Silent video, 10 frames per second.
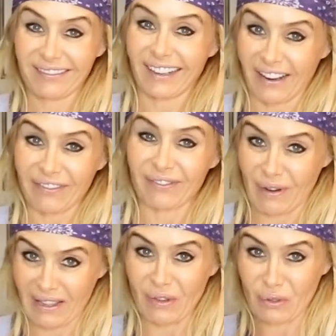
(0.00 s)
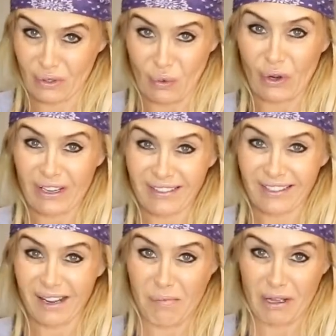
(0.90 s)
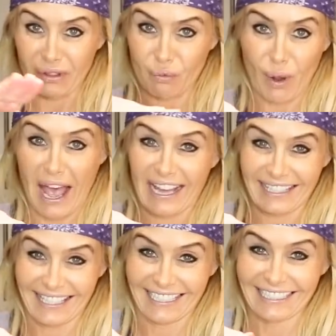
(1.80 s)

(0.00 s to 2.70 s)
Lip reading: I've read those stories about the rats